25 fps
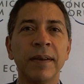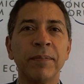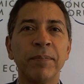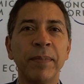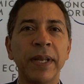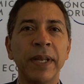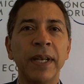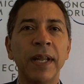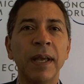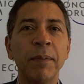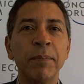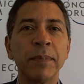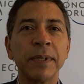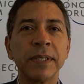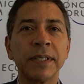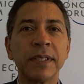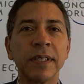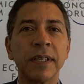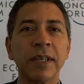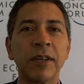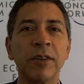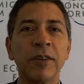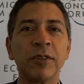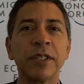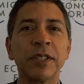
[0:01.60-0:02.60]
My name is
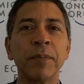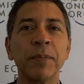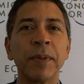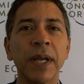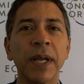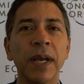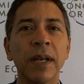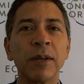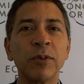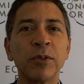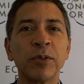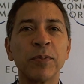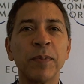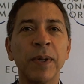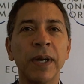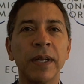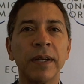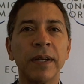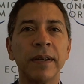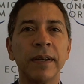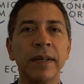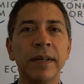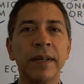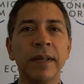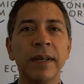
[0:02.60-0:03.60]
Jose Miguel
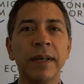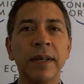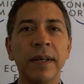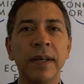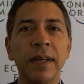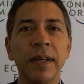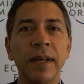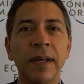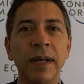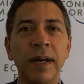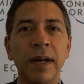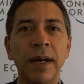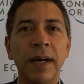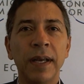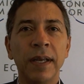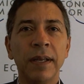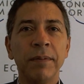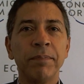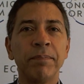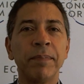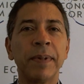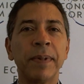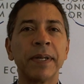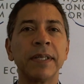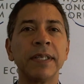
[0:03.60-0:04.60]
Guzman. I
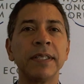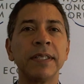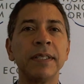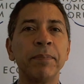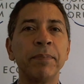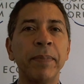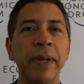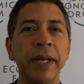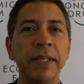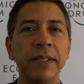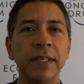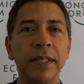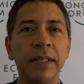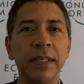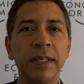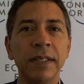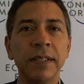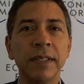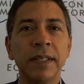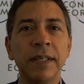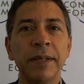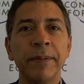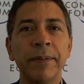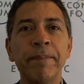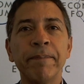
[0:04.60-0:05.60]
am participating
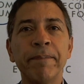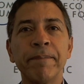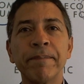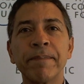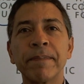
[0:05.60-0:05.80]
in the